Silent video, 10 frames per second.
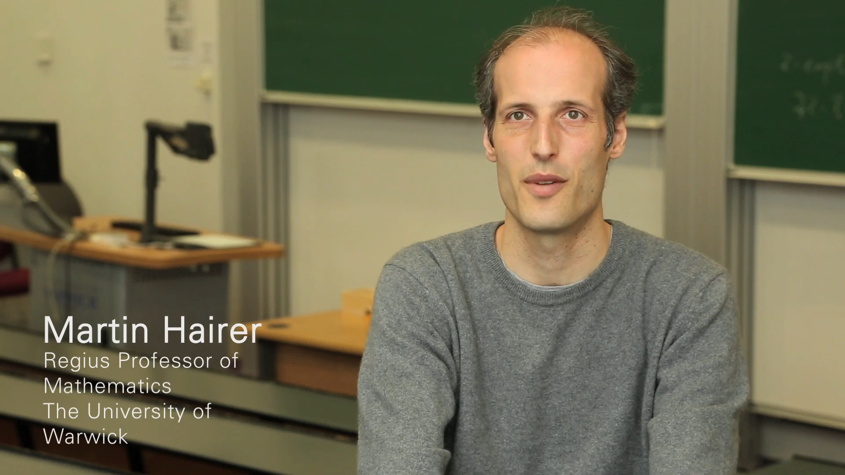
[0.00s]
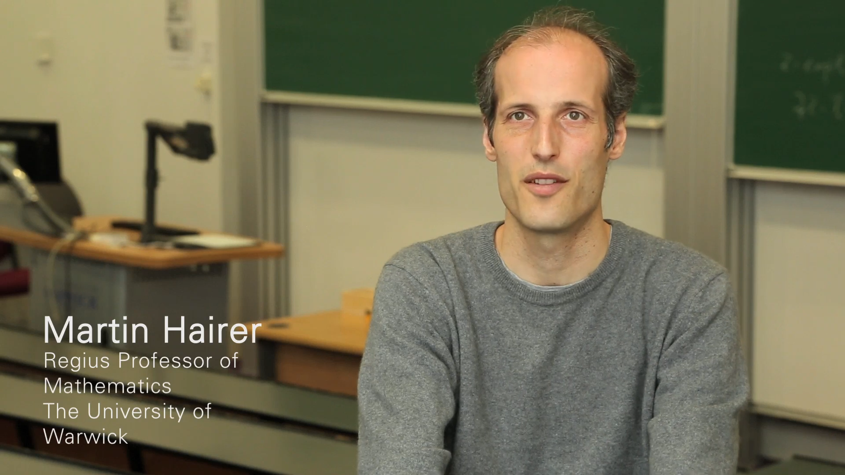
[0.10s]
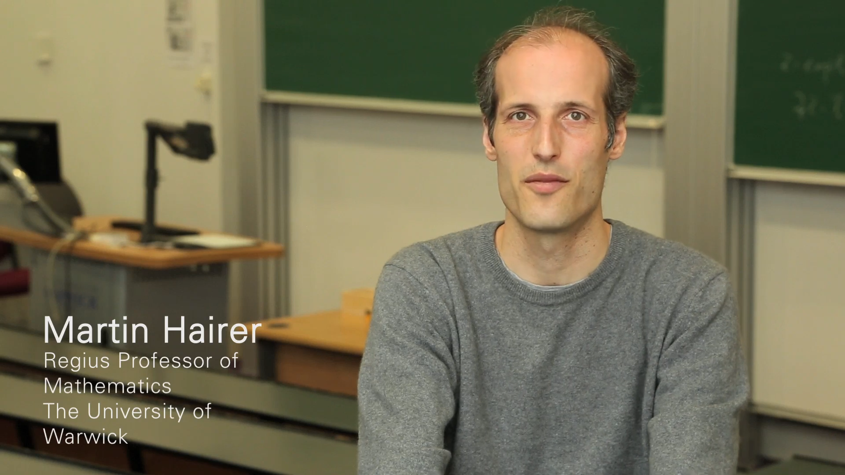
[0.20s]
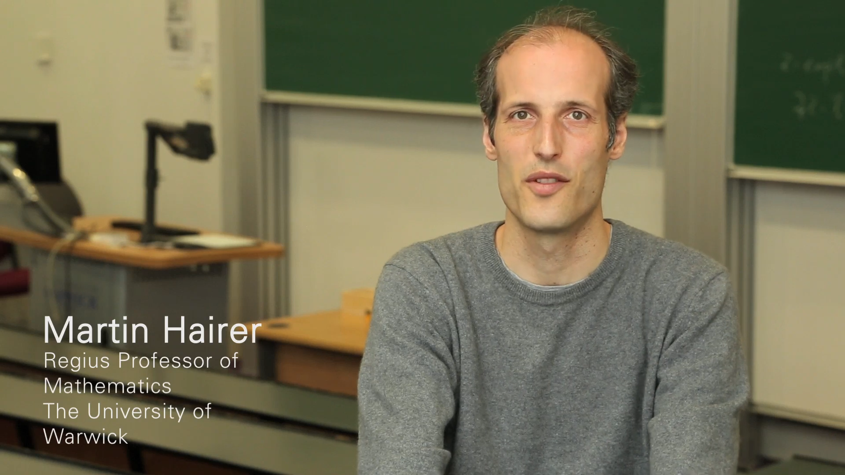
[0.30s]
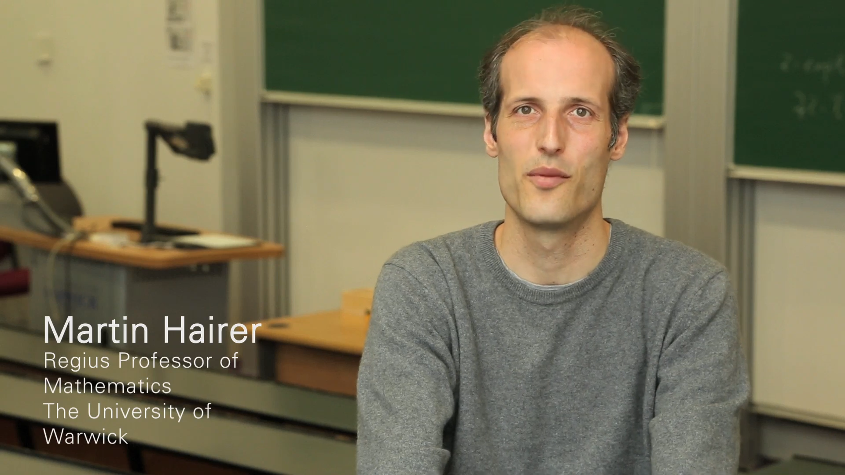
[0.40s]
but
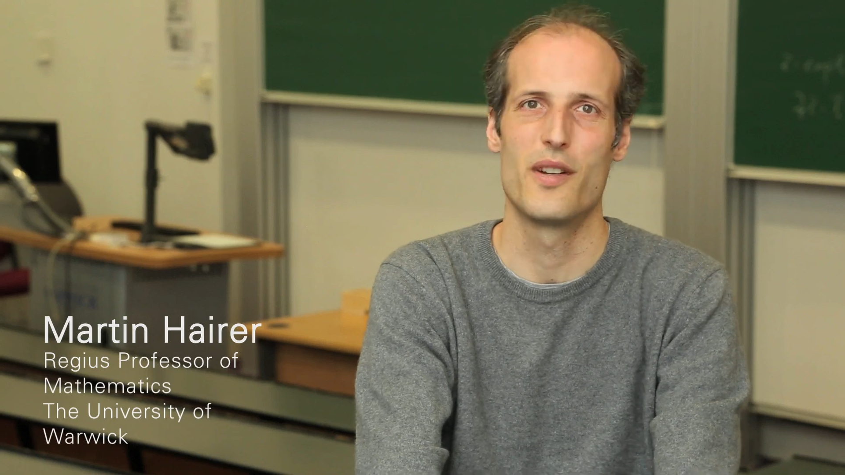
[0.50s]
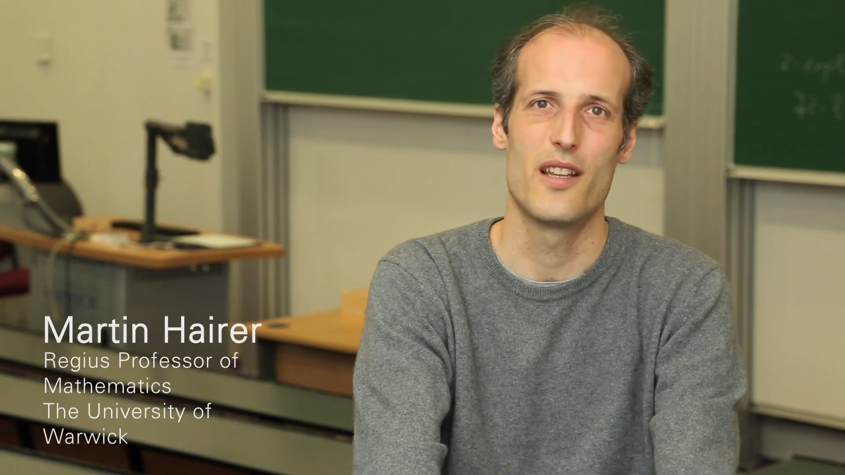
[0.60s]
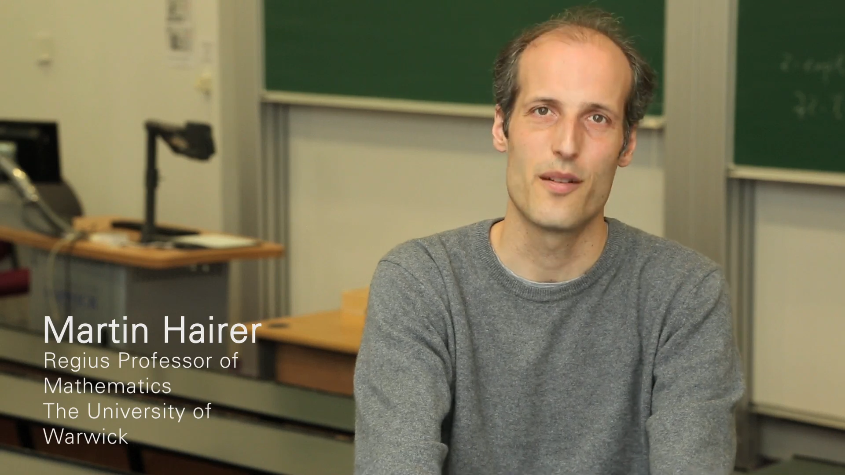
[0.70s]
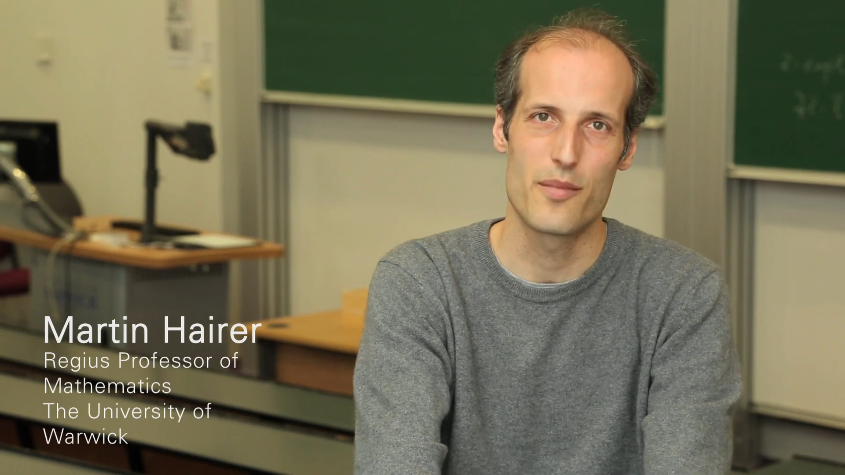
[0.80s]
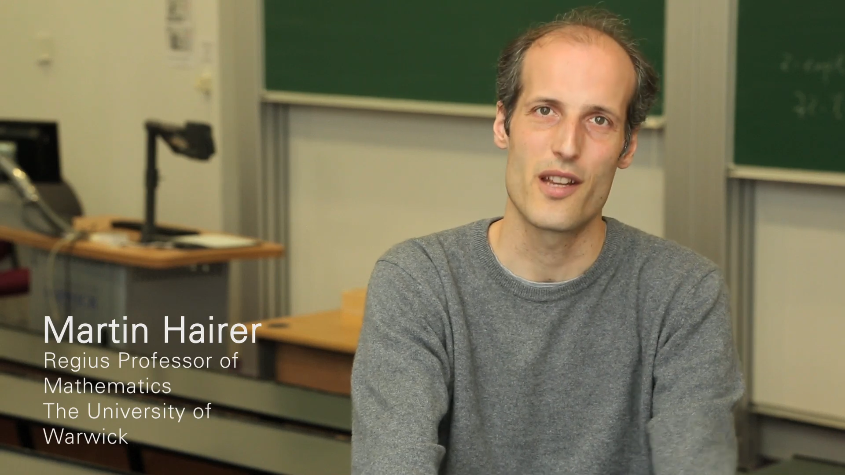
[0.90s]
it was
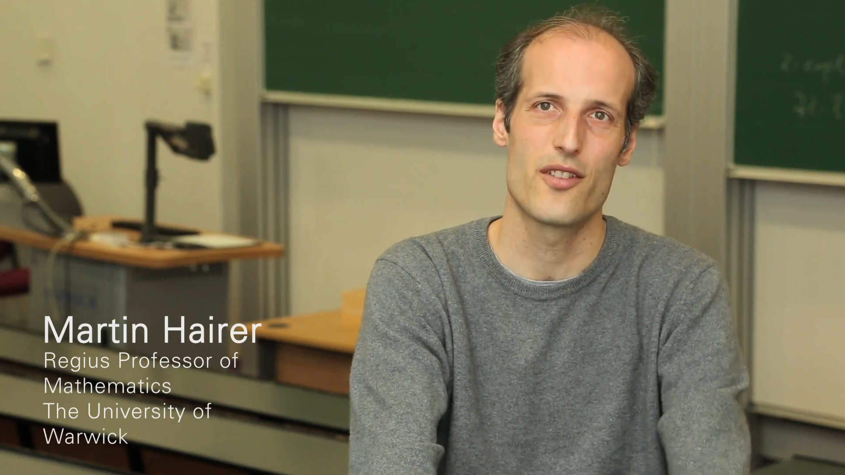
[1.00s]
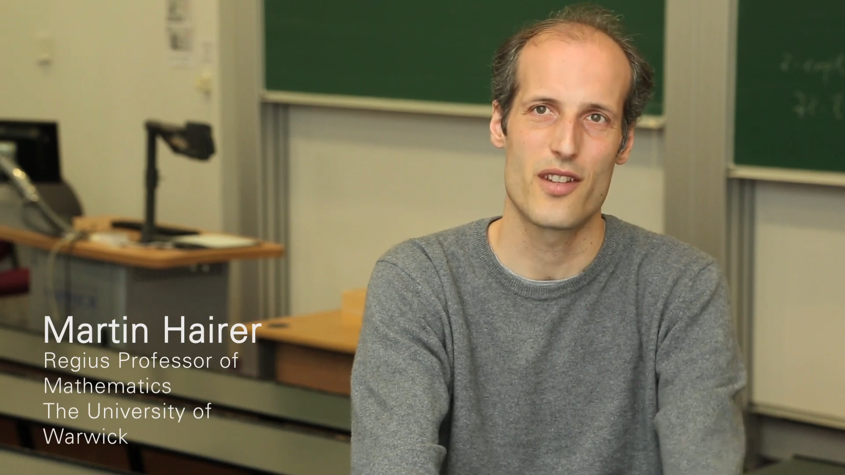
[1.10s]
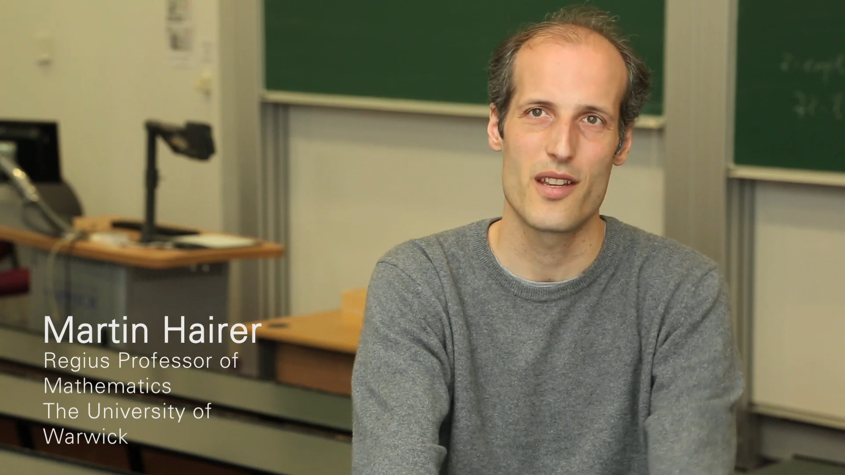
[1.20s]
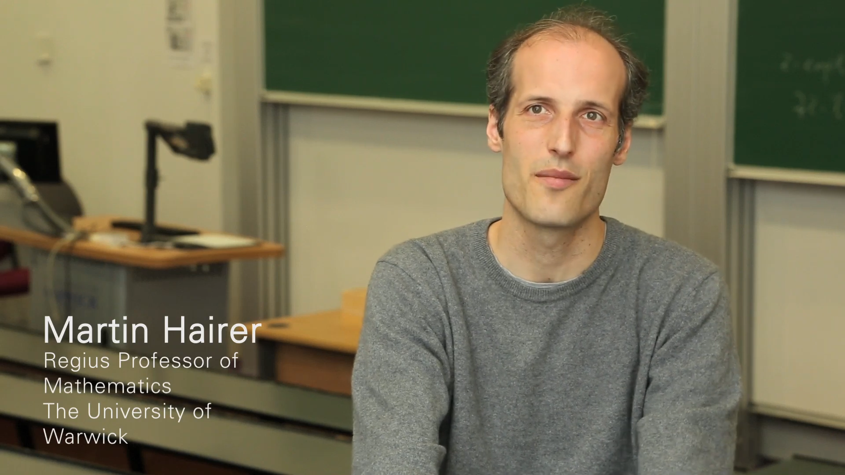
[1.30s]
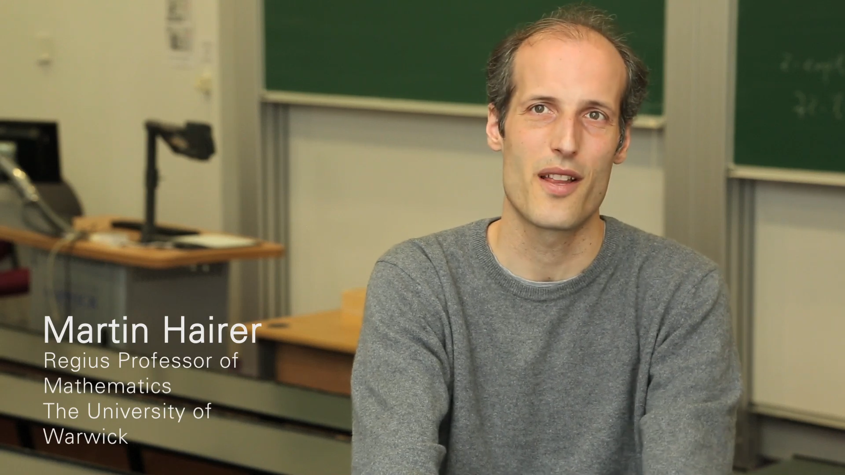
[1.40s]
really a
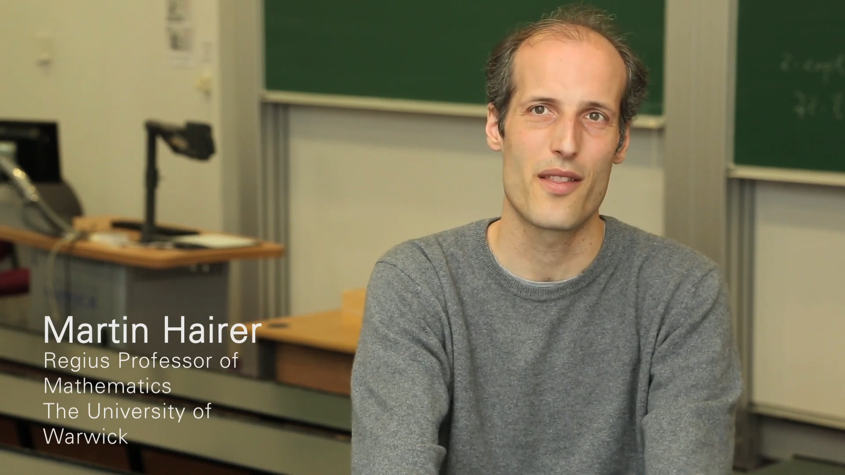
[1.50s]
PhD in